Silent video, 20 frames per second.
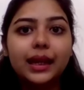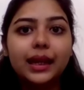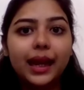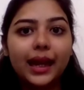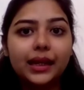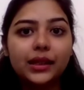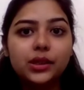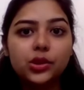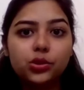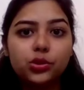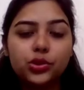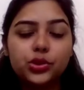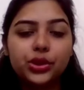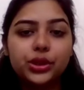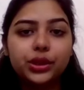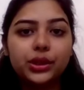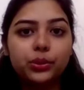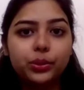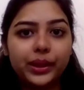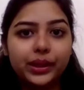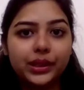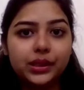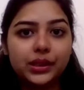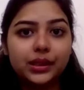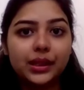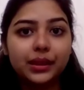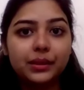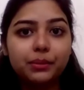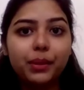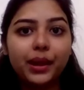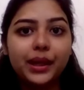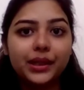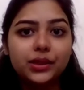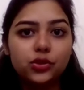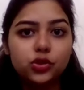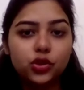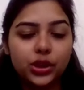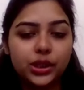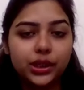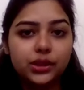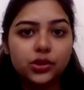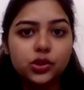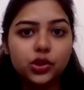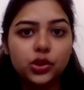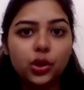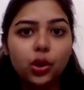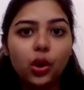and social events that might change